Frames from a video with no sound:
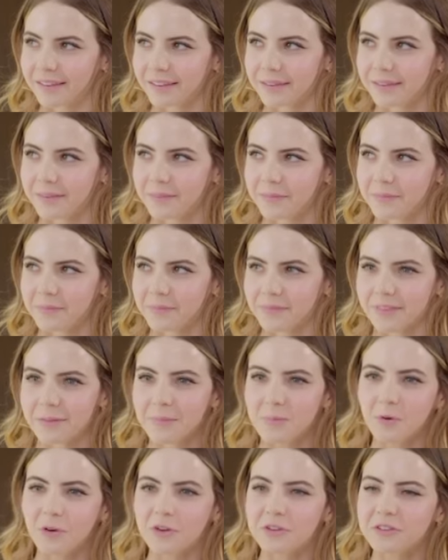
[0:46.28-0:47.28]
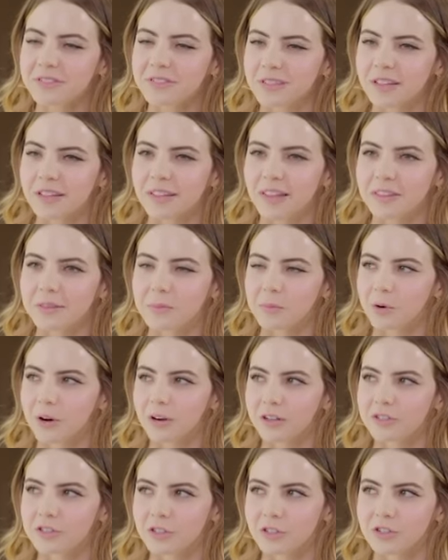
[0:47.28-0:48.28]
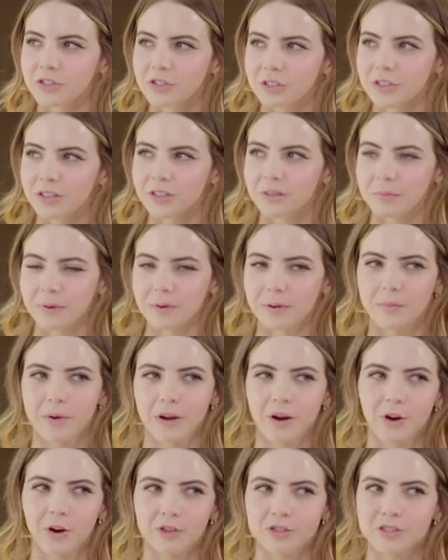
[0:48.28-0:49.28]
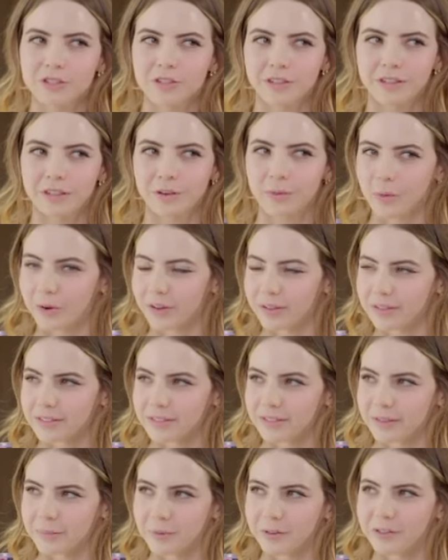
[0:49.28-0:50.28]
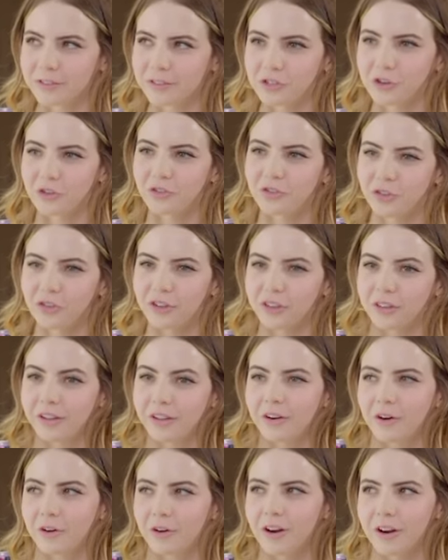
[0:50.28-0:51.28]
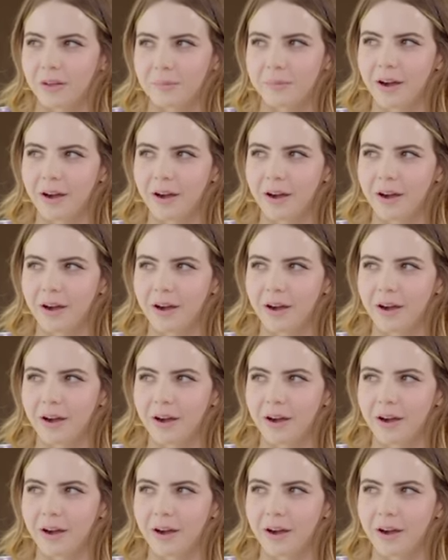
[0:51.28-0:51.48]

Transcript: No, I see it. The more you say that, the more I start to like my, my heart's gonna like race and I'm gonna start feeling like, oh god, I'm